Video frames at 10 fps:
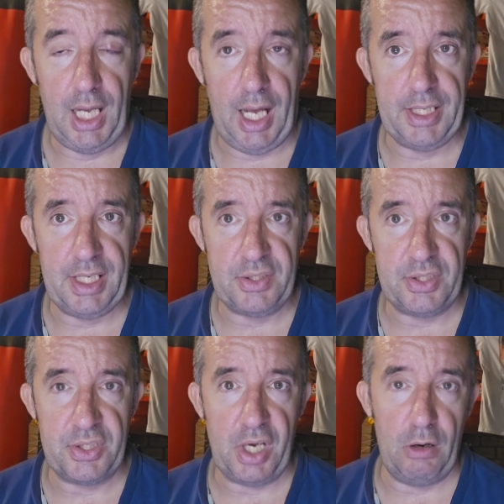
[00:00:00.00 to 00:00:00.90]

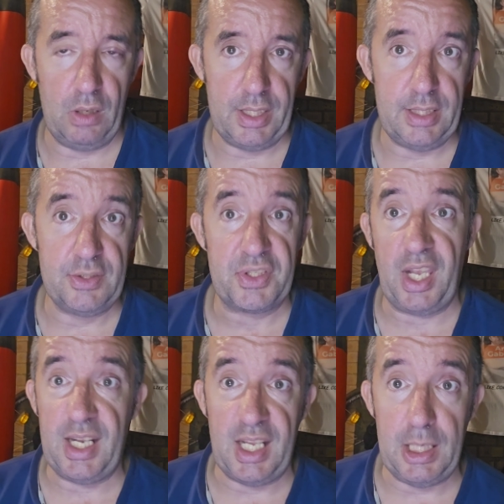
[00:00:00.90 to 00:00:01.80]
unnecessarily and
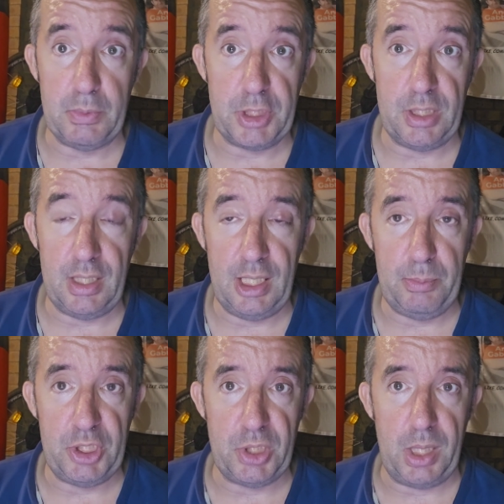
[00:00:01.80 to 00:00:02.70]
scared the
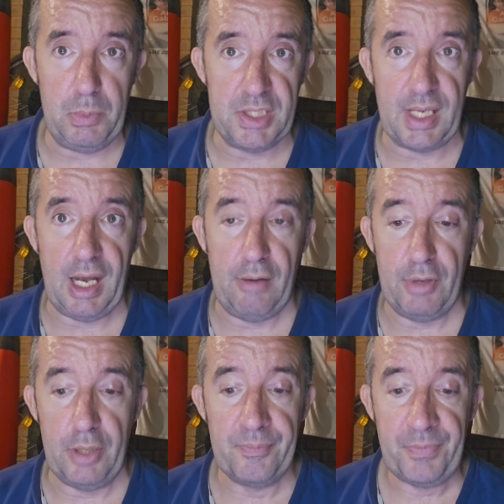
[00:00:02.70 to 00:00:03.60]
heebie-jeebies out of her.